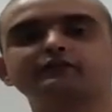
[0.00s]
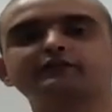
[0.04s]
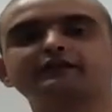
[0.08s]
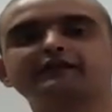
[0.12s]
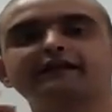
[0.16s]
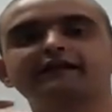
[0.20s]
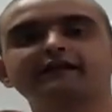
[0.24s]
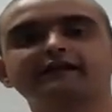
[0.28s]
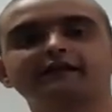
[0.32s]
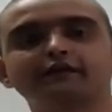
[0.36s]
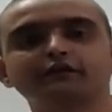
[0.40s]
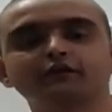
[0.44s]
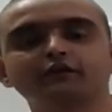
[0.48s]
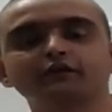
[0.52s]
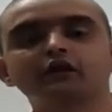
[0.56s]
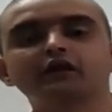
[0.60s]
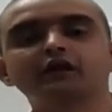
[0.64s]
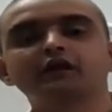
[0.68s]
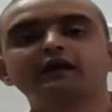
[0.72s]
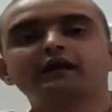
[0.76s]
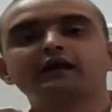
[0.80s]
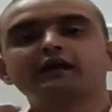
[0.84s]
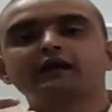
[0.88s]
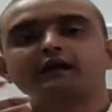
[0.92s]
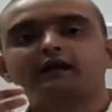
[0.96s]
will
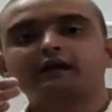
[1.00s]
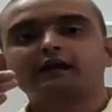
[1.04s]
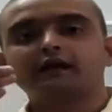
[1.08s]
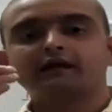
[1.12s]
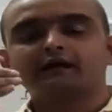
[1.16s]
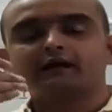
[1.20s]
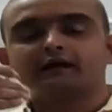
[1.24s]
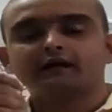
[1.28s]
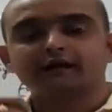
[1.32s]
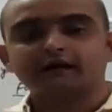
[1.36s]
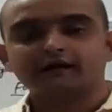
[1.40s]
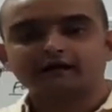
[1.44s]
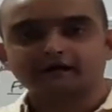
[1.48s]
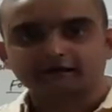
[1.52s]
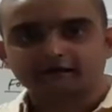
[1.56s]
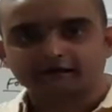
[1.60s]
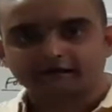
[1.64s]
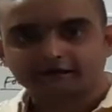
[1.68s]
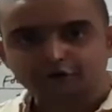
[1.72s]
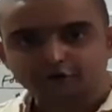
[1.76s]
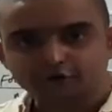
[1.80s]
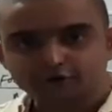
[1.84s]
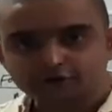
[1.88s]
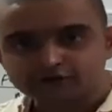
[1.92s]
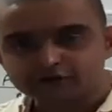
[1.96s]

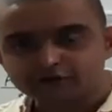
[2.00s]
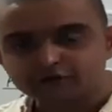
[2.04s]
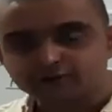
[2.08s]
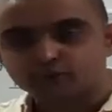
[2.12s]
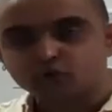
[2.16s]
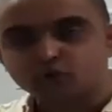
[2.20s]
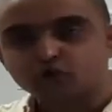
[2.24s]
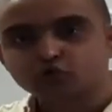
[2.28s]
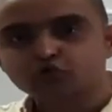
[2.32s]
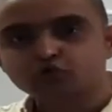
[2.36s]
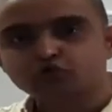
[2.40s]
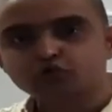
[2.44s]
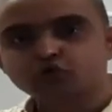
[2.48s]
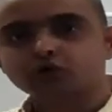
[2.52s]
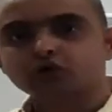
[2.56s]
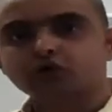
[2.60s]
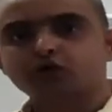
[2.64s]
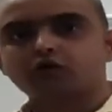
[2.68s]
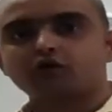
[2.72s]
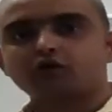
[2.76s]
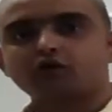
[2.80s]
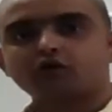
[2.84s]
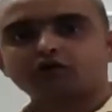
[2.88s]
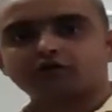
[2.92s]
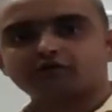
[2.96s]
get you exposed to a
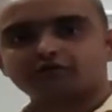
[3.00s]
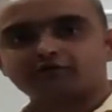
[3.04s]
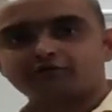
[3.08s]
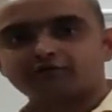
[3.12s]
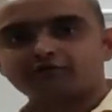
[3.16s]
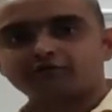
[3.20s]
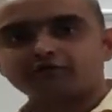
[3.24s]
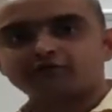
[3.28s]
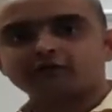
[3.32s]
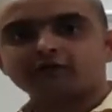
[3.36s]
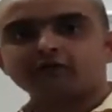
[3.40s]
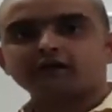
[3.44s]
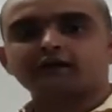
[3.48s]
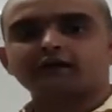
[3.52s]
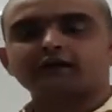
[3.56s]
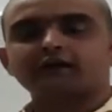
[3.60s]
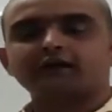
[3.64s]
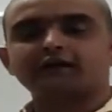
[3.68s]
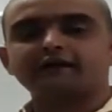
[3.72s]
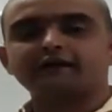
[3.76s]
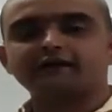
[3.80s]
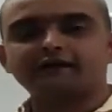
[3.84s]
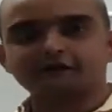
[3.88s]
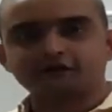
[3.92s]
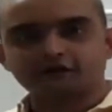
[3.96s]
lot of
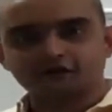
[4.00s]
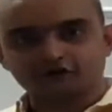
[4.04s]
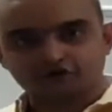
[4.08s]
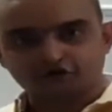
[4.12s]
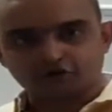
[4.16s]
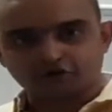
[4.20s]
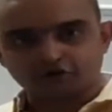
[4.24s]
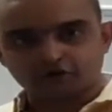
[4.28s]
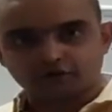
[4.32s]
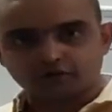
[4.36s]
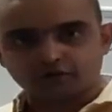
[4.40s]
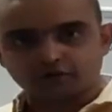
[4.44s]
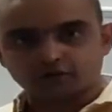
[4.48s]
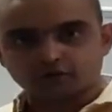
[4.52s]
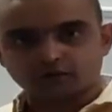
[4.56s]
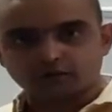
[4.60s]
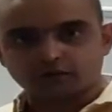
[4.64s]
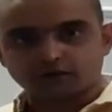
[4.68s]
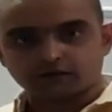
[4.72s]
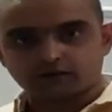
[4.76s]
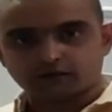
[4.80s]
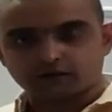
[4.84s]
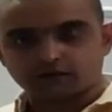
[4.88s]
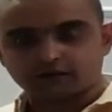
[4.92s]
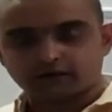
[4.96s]
literature in the
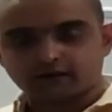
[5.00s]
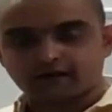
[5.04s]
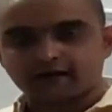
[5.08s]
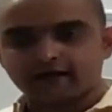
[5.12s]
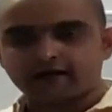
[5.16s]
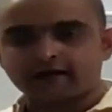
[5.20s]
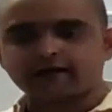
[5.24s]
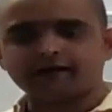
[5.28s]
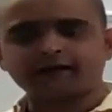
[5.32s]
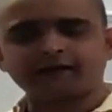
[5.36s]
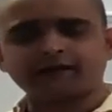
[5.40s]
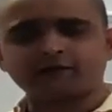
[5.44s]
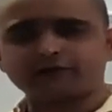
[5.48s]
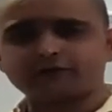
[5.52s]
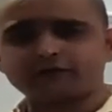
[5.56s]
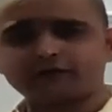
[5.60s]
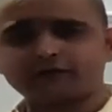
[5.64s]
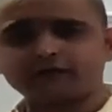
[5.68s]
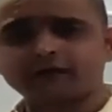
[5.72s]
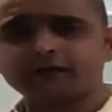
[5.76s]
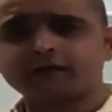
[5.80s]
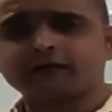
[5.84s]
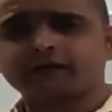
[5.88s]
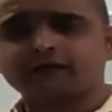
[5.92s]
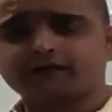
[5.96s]
world, and it will,
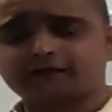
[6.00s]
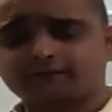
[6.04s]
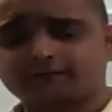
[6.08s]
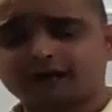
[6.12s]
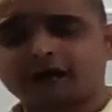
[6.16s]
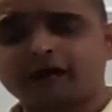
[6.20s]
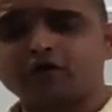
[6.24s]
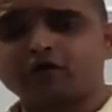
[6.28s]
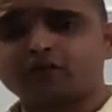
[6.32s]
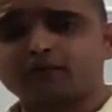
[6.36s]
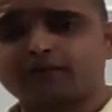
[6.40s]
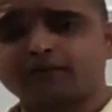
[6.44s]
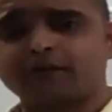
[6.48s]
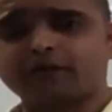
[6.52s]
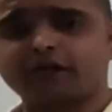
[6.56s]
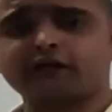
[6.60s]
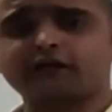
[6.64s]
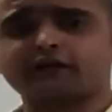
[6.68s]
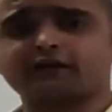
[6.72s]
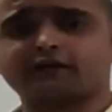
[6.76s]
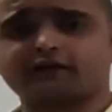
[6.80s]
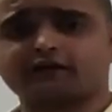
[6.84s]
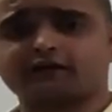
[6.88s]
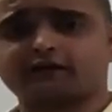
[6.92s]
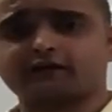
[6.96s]
in my
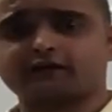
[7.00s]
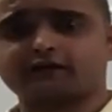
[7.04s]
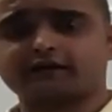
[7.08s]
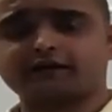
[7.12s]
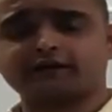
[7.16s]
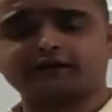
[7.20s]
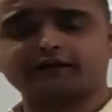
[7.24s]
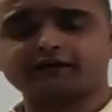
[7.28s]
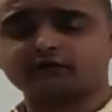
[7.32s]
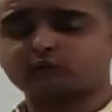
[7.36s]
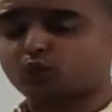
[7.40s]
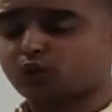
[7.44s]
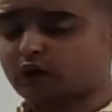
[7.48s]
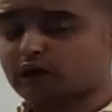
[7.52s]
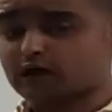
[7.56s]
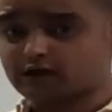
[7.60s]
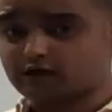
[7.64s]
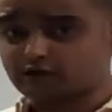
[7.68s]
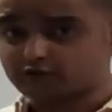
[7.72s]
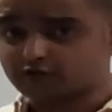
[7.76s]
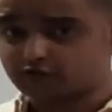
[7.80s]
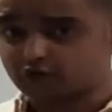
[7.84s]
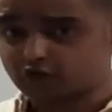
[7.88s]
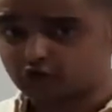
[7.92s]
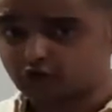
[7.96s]
opinion, reading is a
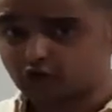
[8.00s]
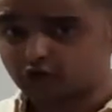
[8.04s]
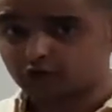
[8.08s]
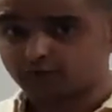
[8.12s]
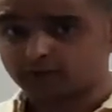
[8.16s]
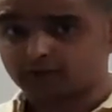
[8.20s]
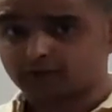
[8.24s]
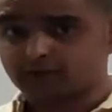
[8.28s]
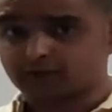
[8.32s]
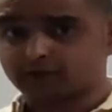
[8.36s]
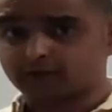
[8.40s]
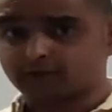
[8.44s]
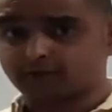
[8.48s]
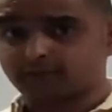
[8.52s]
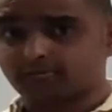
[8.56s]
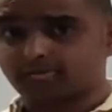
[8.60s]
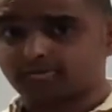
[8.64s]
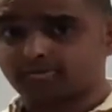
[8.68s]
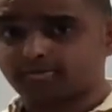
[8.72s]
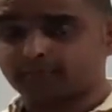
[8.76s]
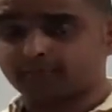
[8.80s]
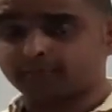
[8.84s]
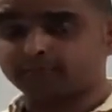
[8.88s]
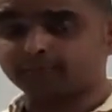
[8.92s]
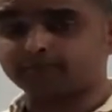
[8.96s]
wonderful hobby
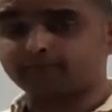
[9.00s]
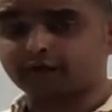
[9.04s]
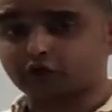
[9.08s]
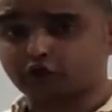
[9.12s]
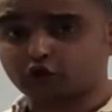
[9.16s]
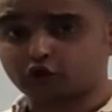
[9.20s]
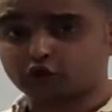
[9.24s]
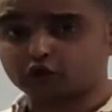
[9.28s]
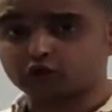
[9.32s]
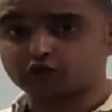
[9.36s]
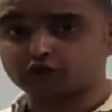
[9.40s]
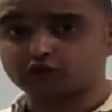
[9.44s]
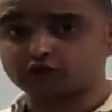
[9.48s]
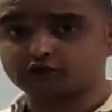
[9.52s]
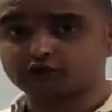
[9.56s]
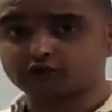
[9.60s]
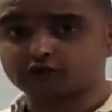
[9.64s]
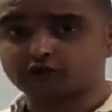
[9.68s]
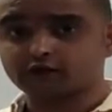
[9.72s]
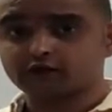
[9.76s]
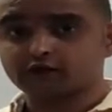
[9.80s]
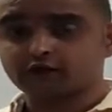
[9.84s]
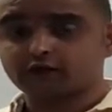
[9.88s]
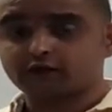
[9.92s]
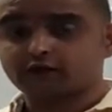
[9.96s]
because
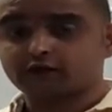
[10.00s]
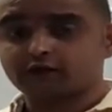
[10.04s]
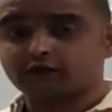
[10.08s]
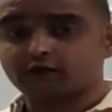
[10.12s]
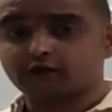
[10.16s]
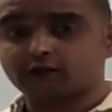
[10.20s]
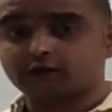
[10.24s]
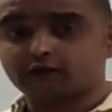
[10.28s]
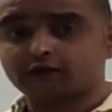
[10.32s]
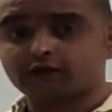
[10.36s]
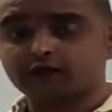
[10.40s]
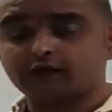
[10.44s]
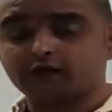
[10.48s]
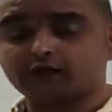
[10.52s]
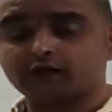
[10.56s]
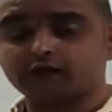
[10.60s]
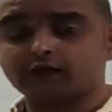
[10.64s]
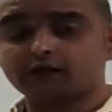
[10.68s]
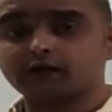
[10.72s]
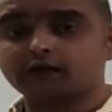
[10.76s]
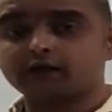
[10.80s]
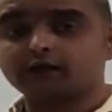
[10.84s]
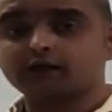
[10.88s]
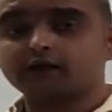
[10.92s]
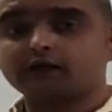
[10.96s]
it will
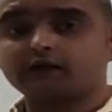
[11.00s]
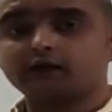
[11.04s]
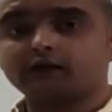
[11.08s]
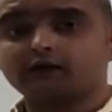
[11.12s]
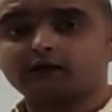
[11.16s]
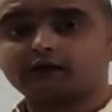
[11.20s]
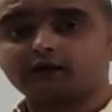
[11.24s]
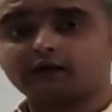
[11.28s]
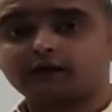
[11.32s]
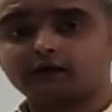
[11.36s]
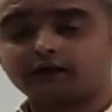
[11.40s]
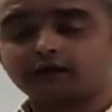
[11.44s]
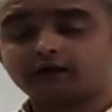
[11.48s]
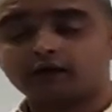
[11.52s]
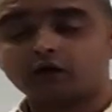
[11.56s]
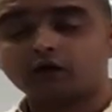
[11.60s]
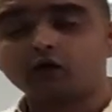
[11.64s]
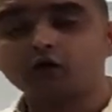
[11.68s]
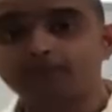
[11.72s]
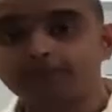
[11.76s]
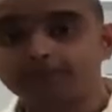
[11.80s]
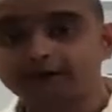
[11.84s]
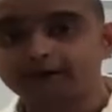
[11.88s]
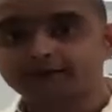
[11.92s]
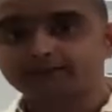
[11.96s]

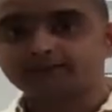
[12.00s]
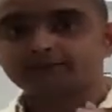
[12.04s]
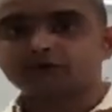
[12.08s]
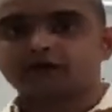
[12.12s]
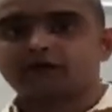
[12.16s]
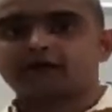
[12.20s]
open up the